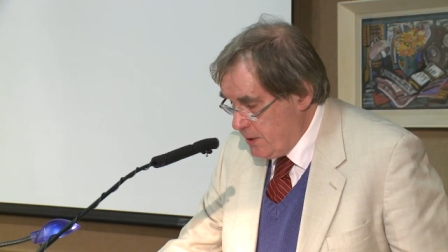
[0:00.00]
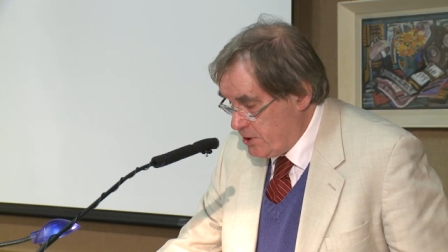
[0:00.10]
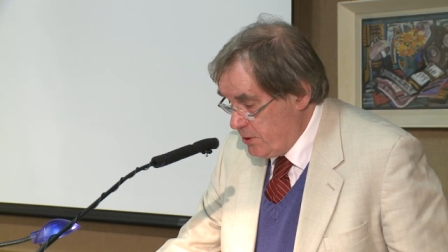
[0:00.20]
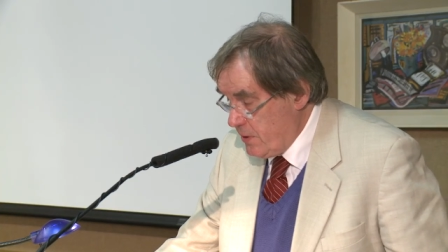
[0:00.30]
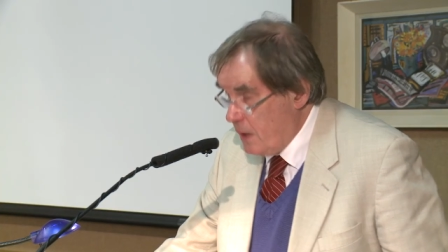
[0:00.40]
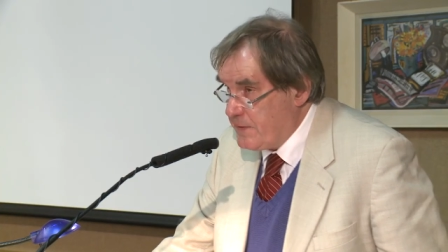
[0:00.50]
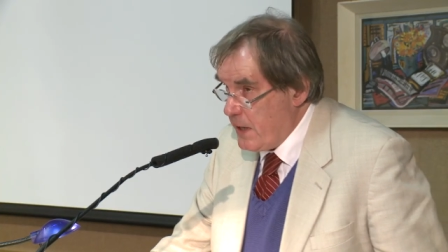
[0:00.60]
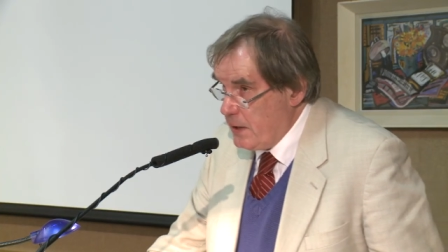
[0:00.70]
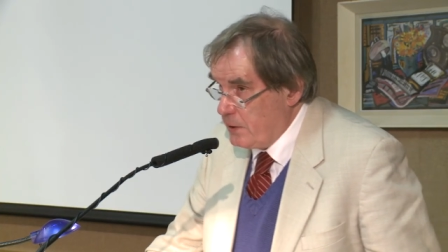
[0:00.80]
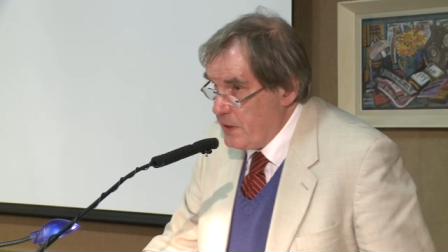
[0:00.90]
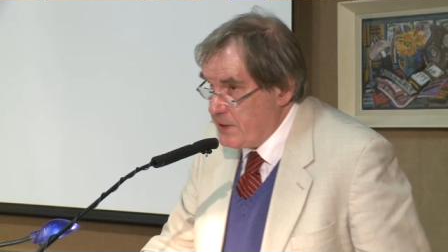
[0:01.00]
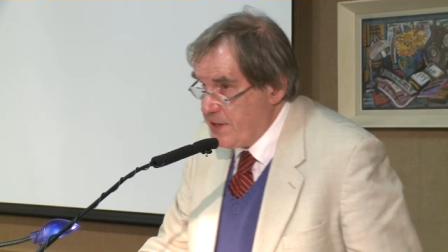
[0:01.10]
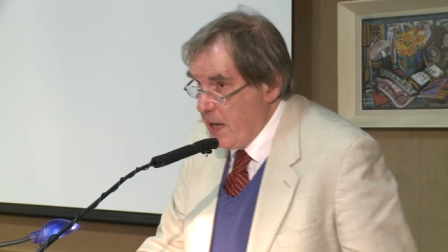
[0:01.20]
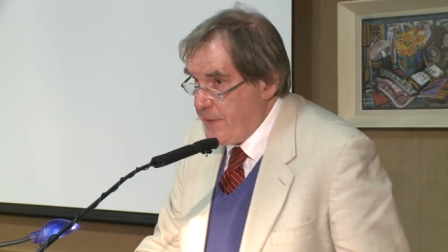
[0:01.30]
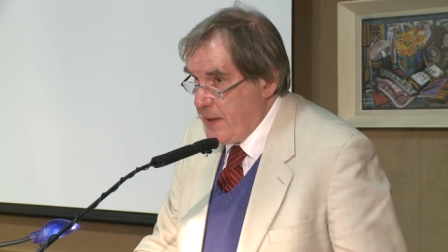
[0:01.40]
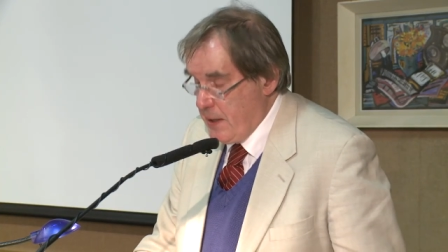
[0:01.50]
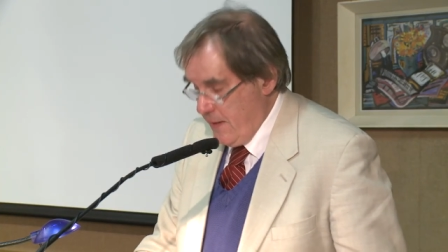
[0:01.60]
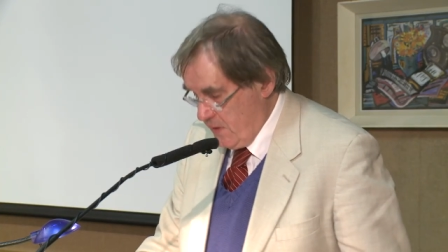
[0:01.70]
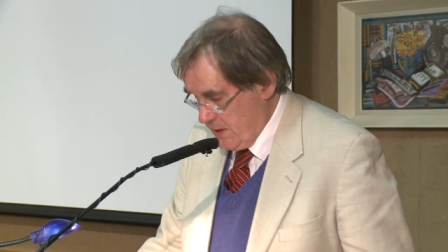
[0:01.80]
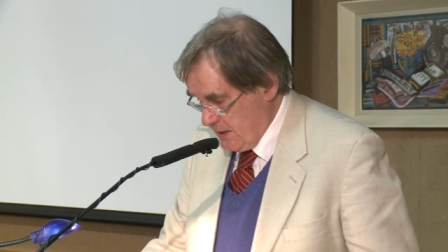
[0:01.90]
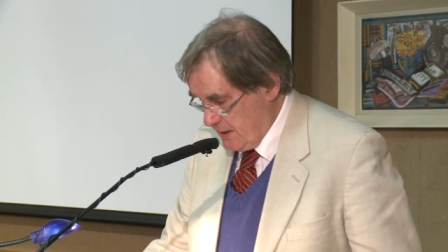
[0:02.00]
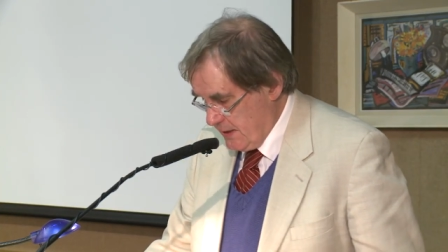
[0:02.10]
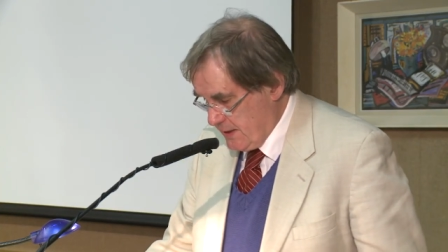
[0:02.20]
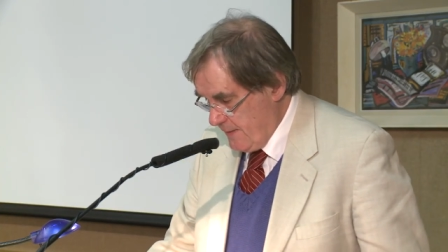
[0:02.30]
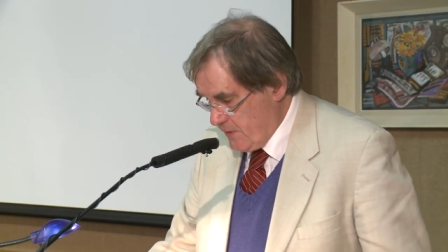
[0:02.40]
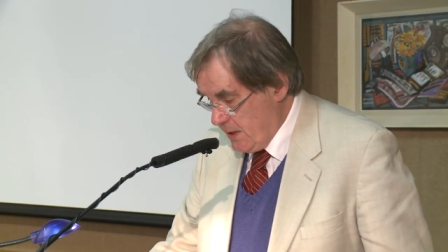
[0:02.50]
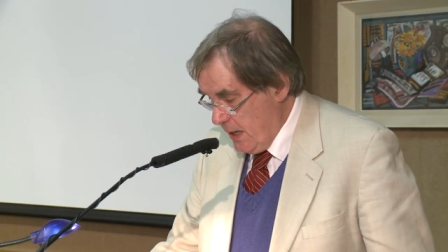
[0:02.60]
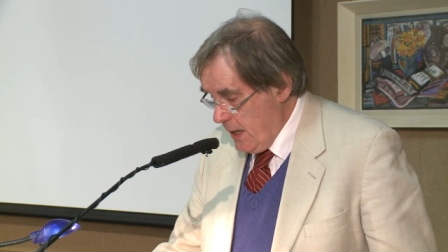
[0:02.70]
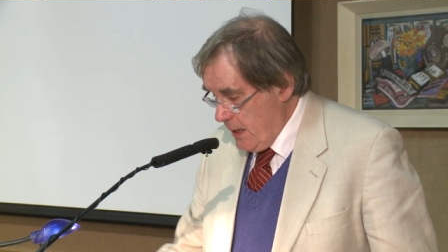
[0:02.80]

soon after Aelred's death in 1167,